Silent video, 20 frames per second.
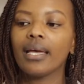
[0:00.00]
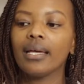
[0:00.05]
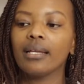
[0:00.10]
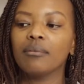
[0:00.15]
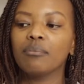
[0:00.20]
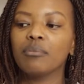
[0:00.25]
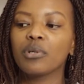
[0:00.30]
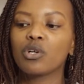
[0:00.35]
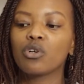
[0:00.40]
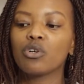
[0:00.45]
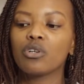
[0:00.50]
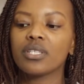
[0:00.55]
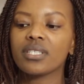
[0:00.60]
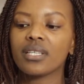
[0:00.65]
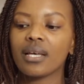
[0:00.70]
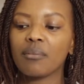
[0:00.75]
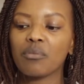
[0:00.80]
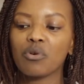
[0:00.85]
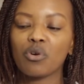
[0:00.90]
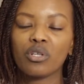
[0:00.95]
And because
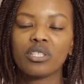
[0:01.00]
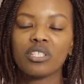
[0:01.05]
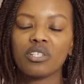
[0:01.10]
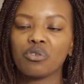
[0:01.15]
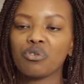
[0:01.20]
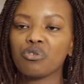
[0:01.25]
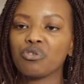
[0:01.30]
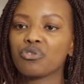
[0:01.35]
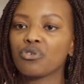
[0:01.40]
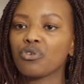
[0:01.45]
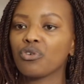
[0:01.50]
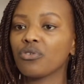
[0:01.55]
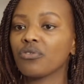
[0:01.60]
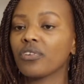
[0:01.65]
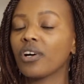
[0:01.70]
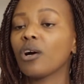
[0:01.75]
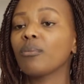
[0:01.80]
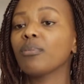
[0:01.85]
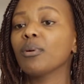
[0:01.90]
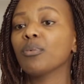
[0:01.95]
I'm not in control of
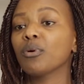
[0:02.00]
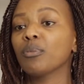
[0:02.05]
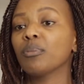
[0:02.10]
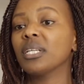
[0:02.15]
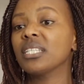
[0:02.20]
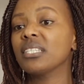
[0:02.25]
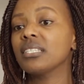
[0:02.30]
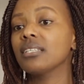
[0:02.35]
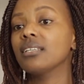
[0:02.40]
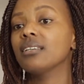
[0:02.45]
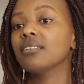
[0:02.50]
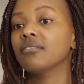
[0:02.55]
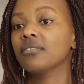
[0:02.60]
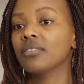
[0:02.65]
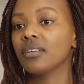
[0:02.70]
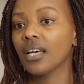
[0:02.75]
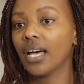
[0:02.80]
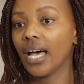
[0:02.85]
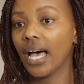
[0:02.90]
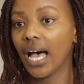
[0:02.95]
how people
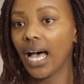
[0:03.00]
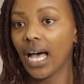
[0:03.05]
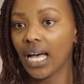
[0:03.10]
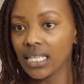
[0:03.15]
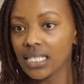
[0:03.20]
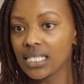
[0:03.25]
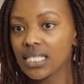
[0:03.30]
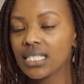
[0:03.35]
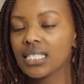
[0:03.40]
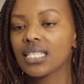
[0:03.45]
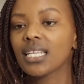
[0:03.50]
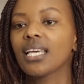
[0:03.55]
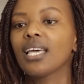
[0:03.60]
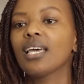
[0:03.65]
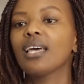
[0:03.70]
perceive us,